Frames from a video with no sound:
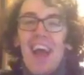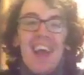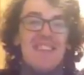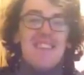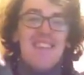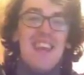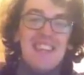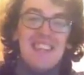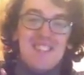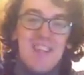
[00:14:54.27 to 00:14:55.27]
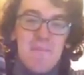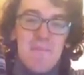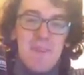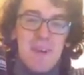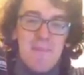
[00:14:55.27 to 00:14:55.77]
It's a ladies'
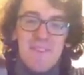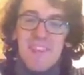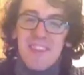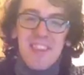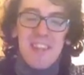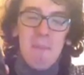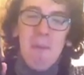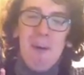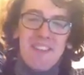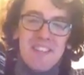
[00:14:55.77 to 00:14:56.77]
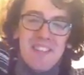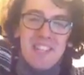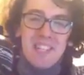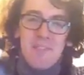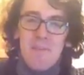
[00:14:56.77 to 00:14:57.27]
shampoo. They're not marketing
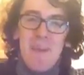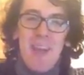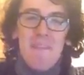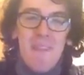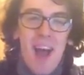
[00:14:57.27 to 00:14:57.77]
this for men.